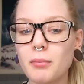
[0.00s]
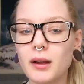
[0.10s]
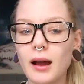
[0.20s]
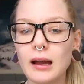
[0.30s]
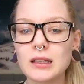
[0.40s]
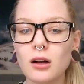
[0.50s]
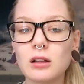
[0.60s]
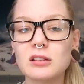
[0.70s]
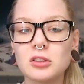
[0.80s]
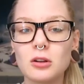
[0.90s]
But I
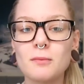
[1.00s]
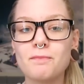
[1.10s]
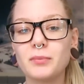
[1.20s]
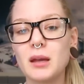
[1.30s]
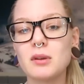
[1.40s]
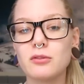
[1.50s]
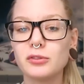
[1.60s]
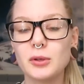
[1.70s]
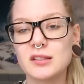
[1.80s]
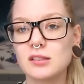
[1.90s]
also am
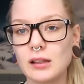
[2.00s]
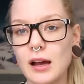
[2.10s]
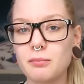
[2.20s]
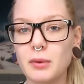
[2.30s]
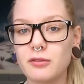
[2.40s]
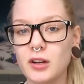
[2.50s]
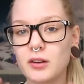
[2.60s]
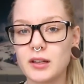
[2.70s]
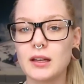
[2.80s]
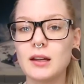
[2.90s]
influenced a lot by
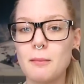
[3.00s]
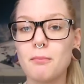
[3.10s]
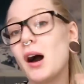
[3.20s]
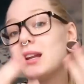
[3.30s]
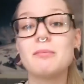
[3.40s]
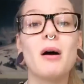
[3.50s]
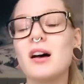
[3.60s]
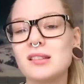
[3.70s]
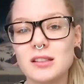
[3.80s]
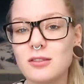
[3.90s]
very body
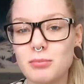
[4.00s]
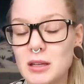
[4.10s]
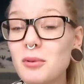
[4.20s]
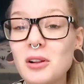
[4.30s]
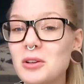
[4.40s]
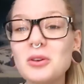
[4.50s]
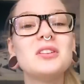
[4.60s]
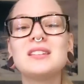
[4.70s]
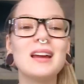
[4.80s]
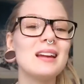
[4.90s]
positive people who
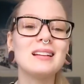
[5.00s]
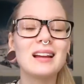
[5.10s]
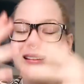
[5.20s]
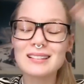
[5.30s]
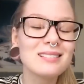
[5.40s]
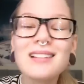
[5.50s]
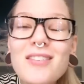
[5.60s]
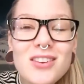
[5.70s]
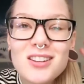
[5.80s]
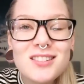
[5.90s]
say, like,
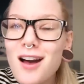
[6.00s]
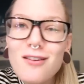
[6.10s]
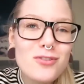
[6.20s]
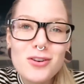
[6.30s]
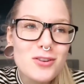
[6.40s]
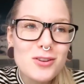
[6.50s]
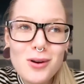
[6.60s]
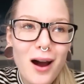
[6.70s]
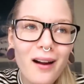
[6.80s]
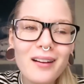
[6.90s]
love yourself for who
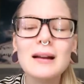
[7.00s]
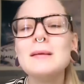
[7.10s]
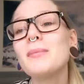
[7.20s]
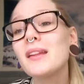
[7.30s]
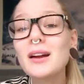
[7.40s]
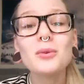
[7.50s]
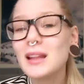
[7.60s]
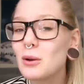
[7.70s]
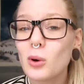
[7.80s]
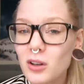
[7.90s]
you are. And that
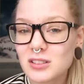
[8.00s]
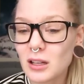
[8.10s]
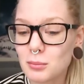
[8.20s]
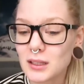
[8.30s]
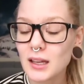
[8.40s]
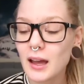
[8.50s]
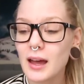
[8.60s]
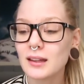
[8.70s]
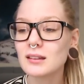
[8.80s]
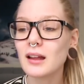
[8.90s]
really works on me.
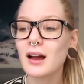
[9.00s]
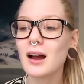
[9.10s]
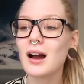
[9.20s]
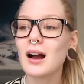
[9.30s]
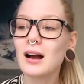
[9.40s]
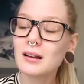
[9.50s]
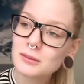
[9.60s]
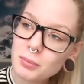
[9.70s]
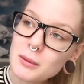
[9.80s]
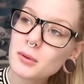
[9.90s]
And
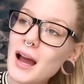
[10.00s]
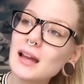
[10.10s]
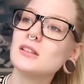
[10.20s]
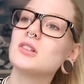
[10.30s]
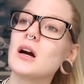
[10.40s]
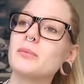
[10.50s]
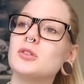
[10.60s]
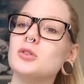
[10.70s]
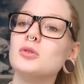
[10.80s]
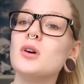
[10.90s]
people I look up
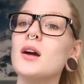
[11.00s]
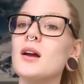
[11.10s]
to